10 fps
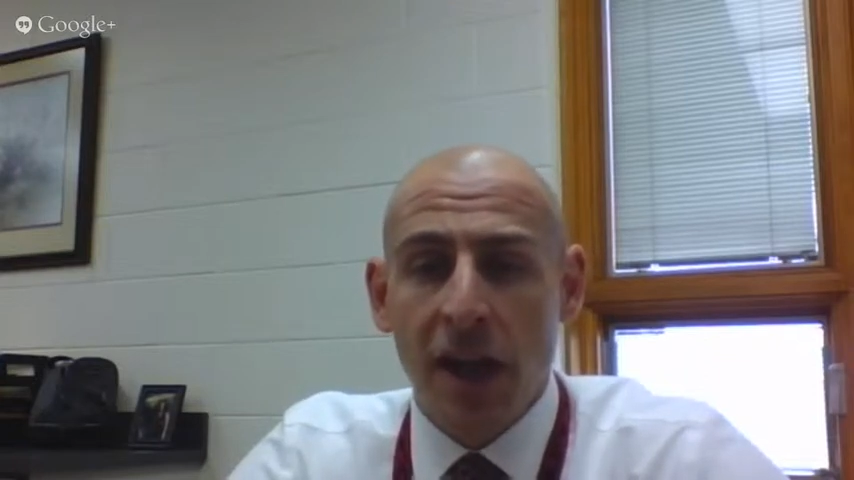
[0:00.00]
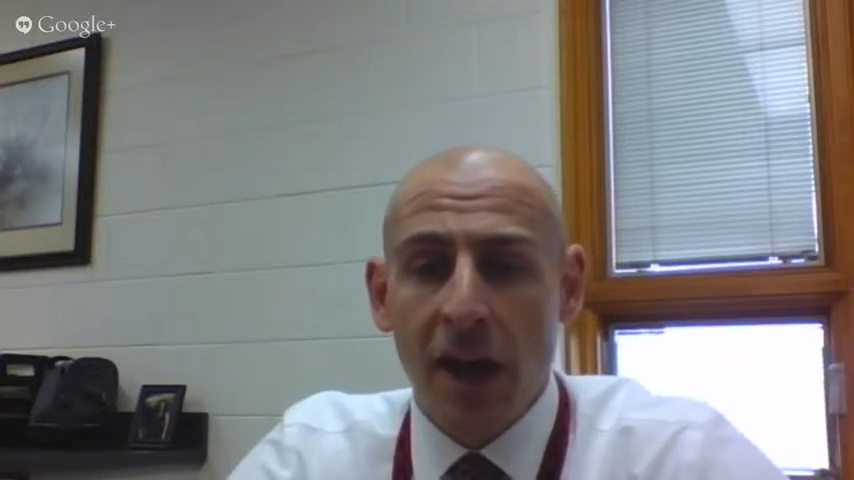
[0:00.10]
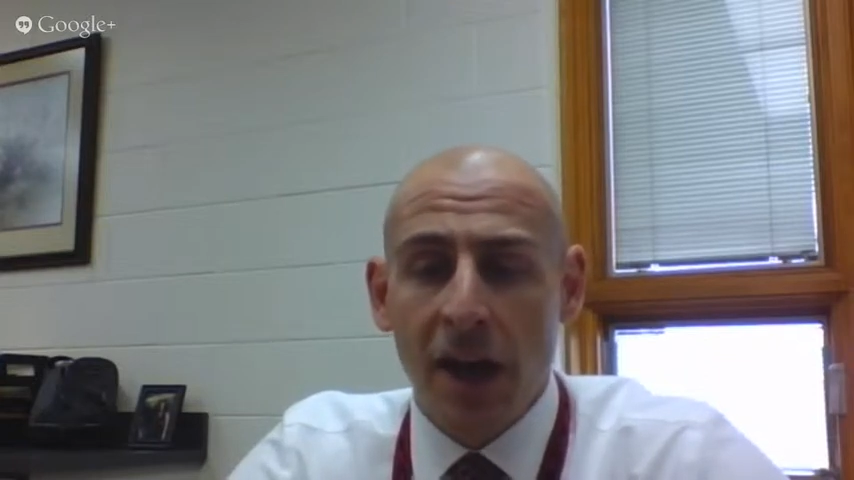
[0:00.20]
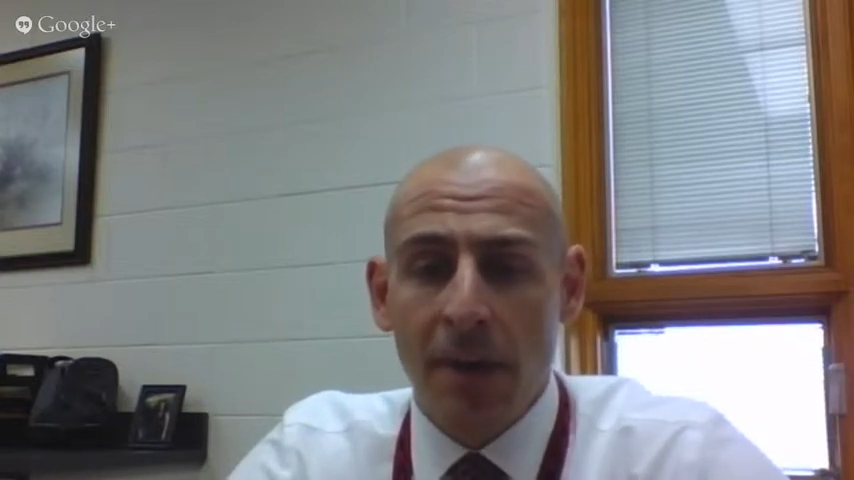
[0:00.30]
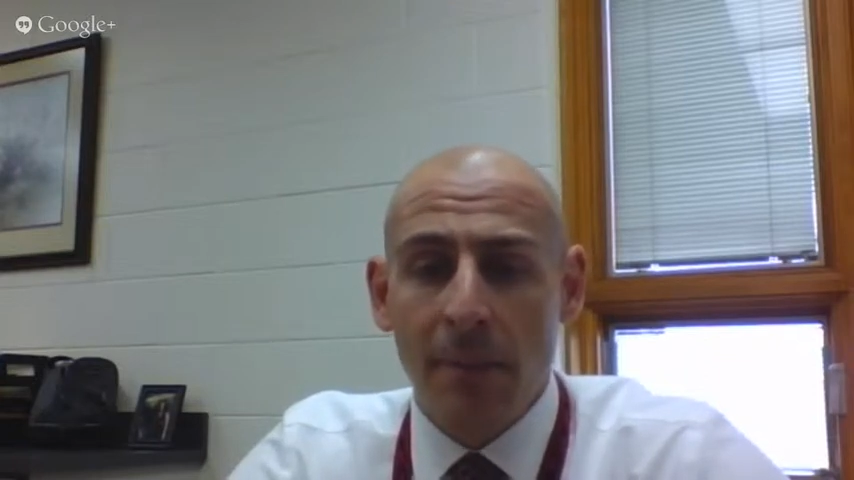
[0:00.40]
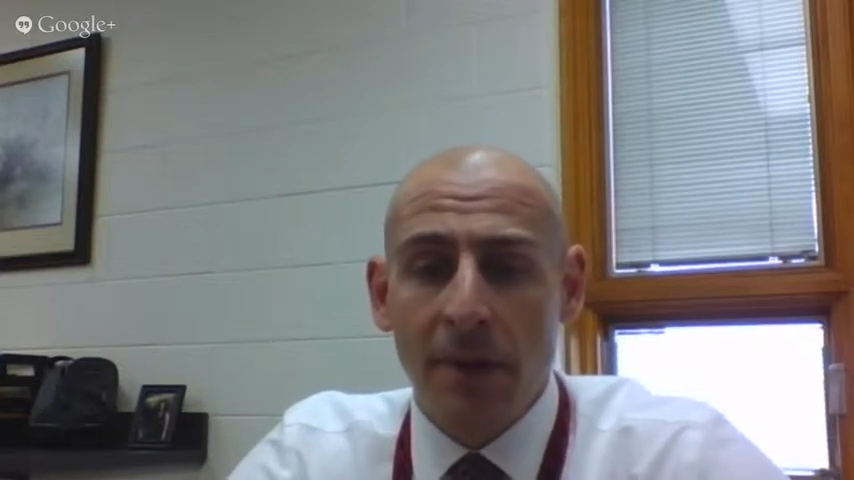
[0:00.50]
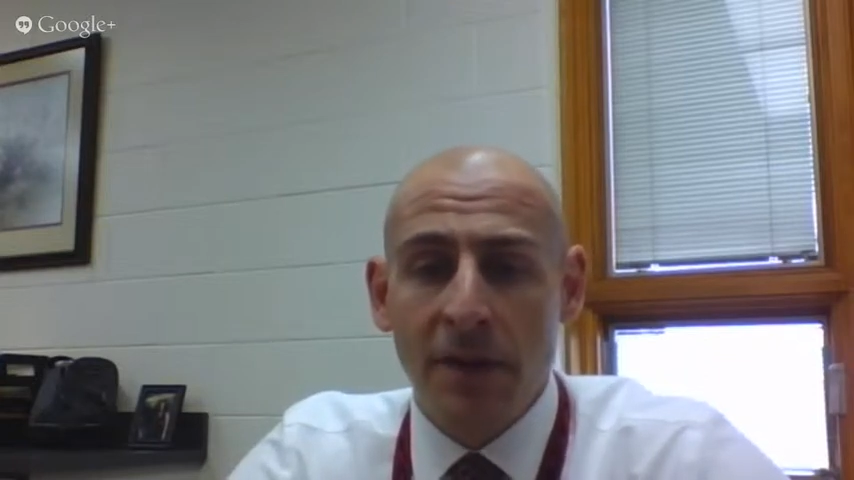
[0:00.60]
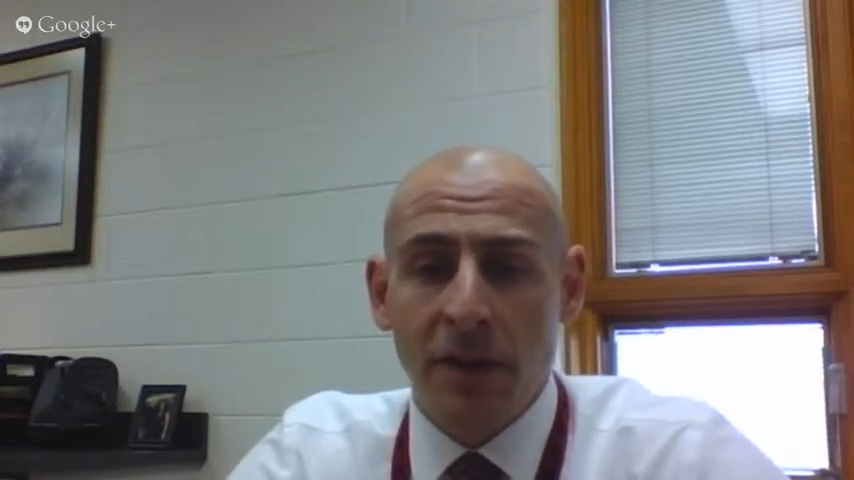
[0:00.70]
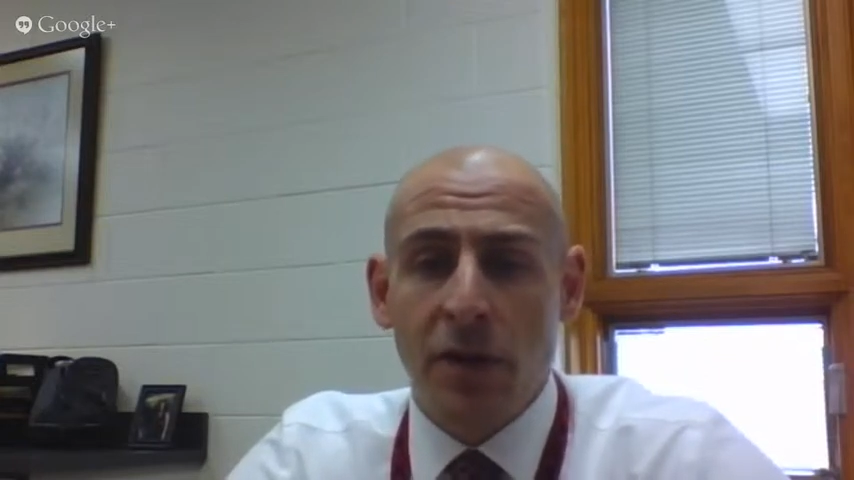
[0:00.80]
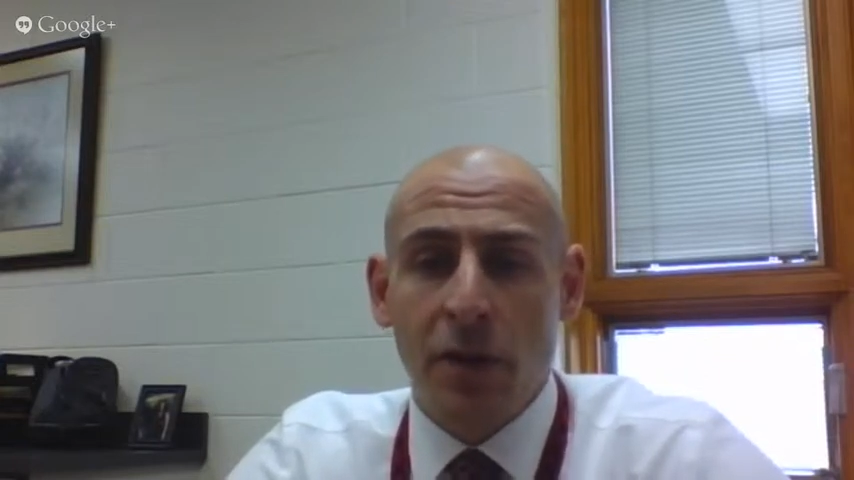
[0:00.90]

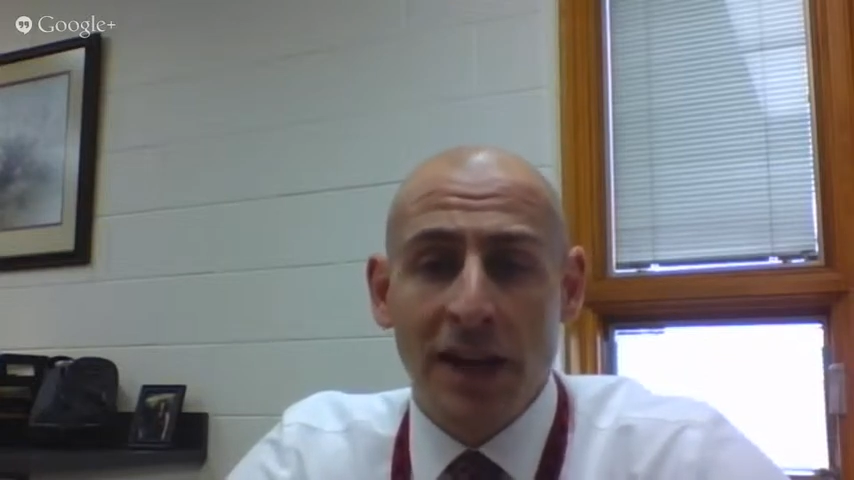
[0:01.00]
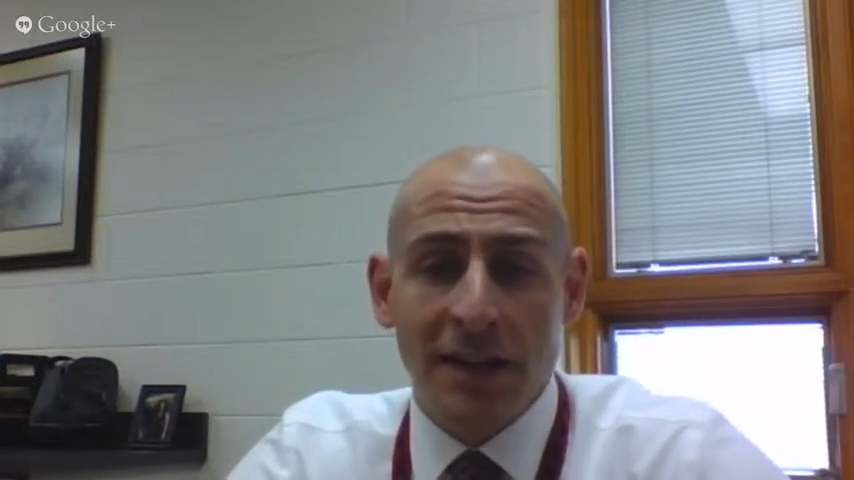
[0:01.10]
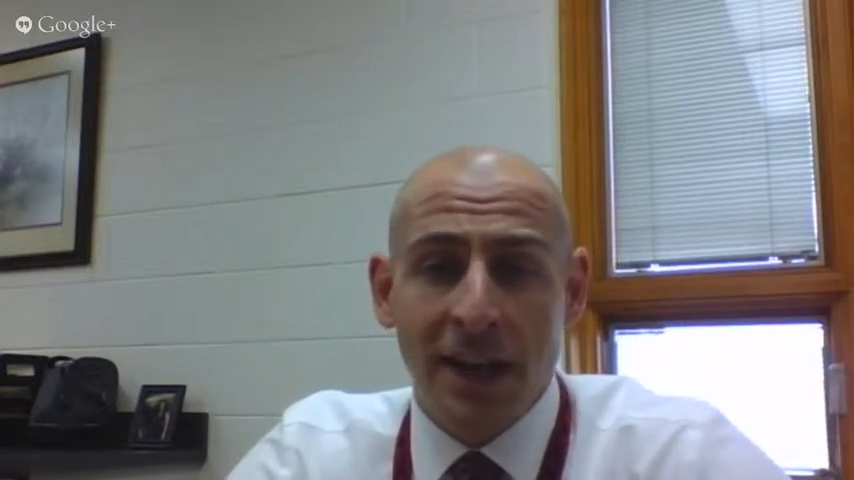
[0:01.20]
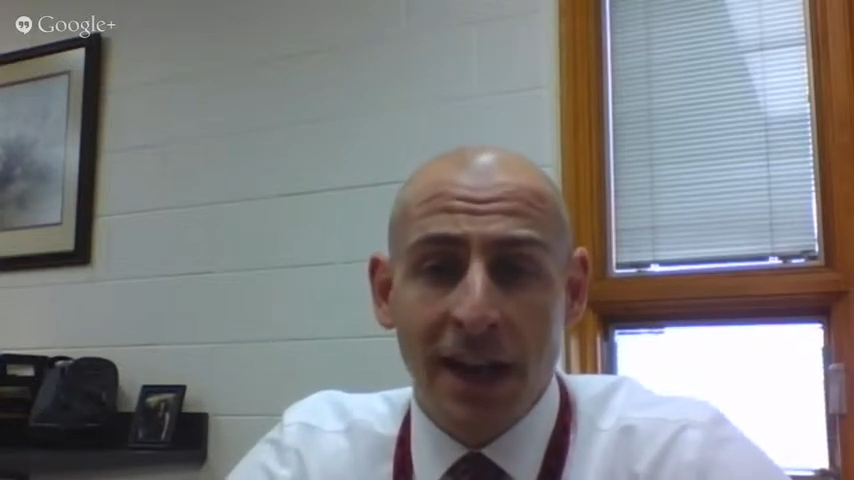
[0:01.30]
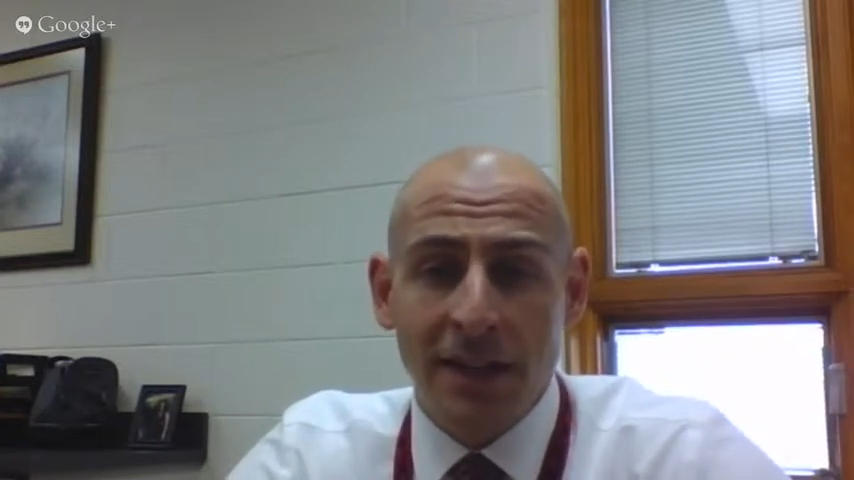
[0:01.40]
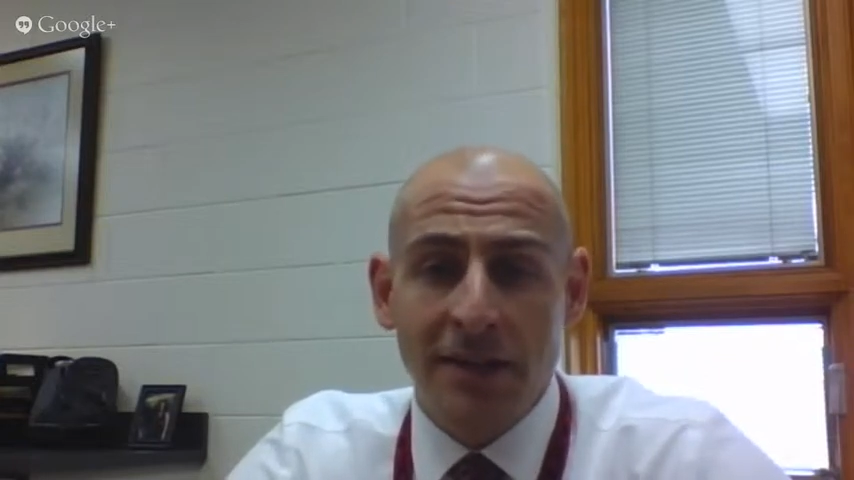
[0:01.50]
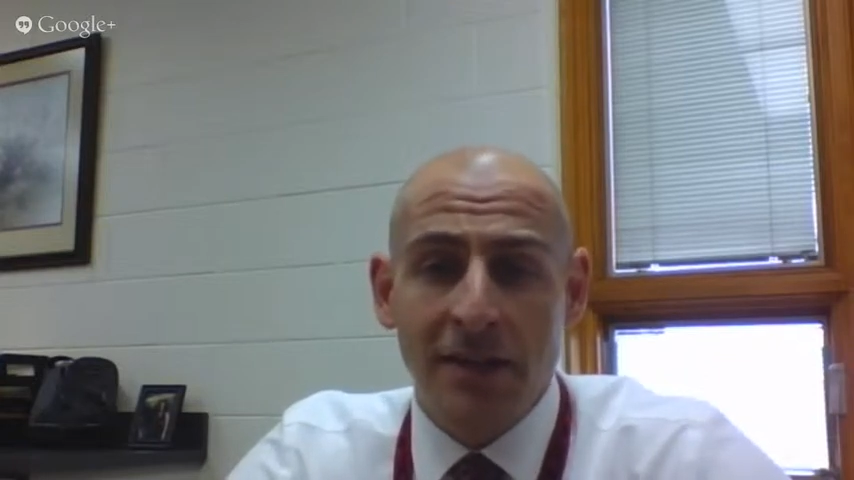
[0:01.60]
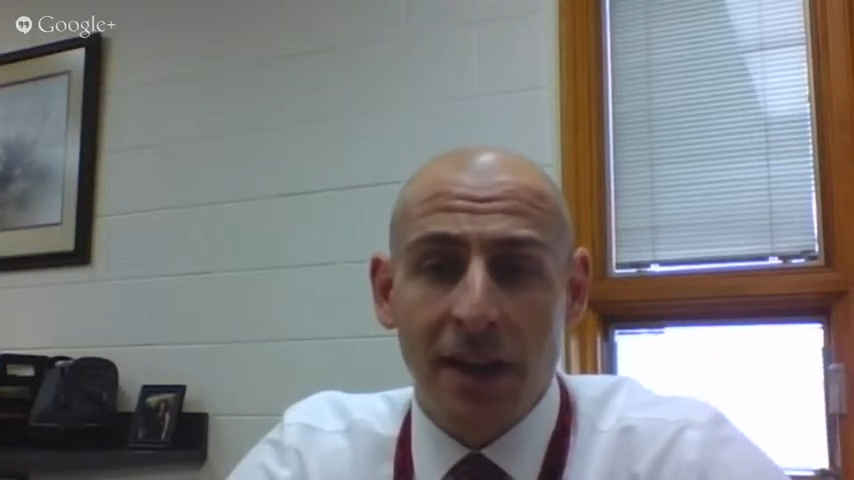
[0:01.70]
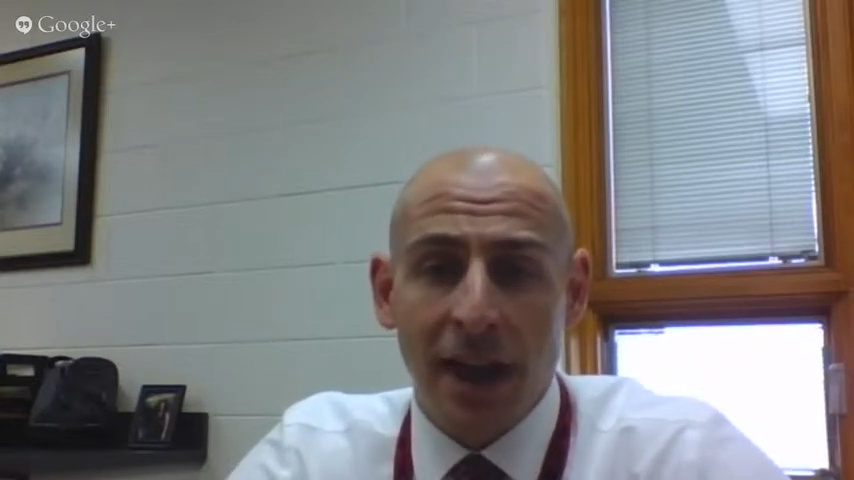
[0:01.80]
to create tests,